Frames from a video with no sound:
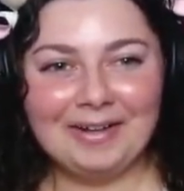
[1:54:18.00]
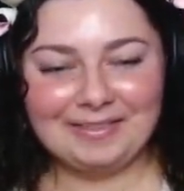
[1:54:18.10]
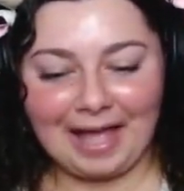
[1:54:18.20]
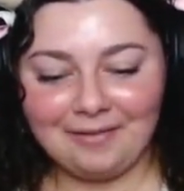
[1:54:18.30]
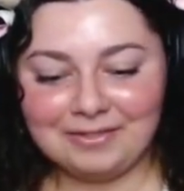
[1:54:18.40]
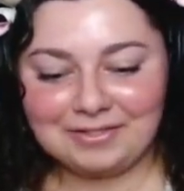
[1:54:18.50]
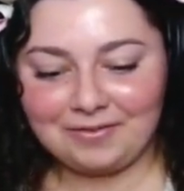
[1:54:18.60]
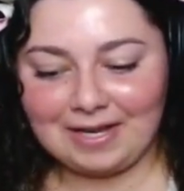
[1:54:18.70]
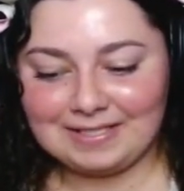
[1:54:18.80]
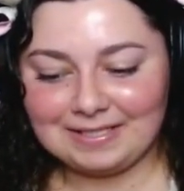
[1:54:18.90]
that was
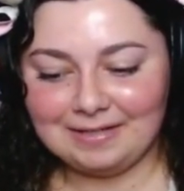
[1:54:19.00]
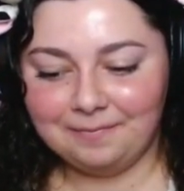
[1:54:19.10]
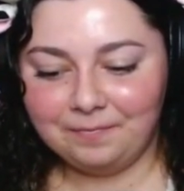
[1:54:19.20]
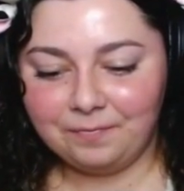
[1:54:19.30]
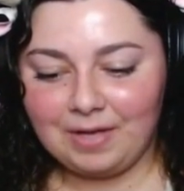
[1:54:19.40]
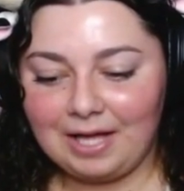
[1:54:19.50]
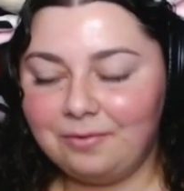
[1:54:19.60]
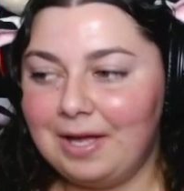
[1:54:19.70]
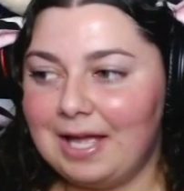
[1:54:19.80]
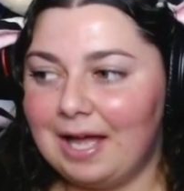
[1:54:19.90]
crazy. Wait, how
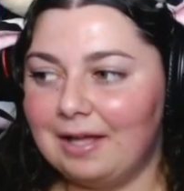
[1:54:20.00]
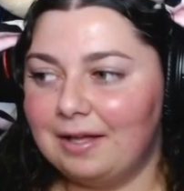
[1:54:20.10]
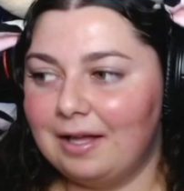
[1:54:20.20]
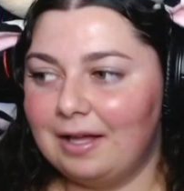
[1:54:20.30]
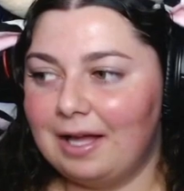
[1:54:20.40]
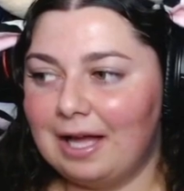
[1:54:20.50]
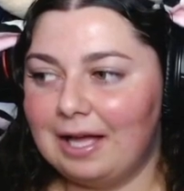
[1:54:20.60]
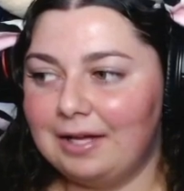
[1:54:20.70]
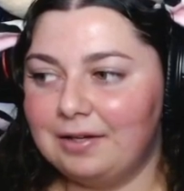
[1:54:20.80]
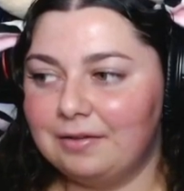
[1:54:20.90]
do I
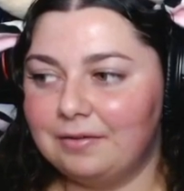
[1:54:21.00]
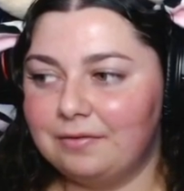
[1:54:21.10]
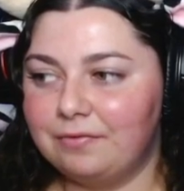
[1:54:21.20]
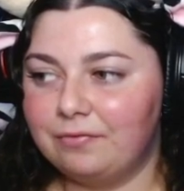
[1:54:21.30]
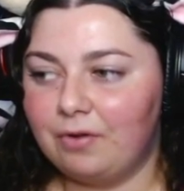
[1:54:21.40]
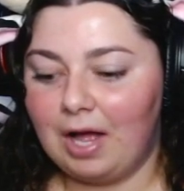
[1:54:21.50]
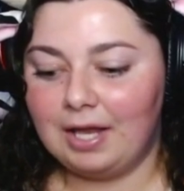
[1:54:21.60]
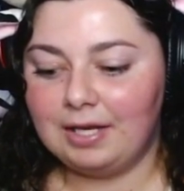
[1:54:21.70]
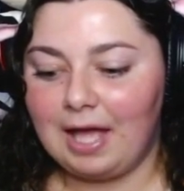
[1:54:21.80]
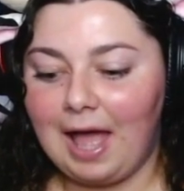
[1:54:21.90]
add
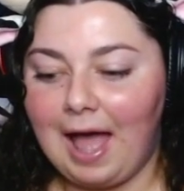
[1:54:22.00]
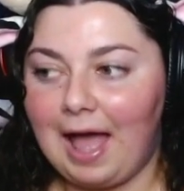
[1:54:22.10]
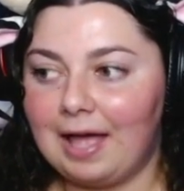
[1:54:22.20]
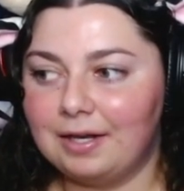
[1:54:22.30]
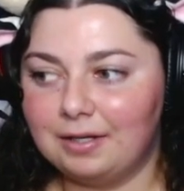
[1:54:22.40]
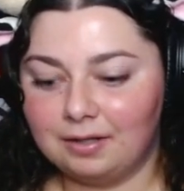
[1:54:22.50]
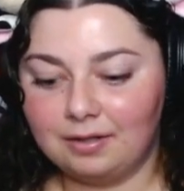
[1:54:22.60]
friend add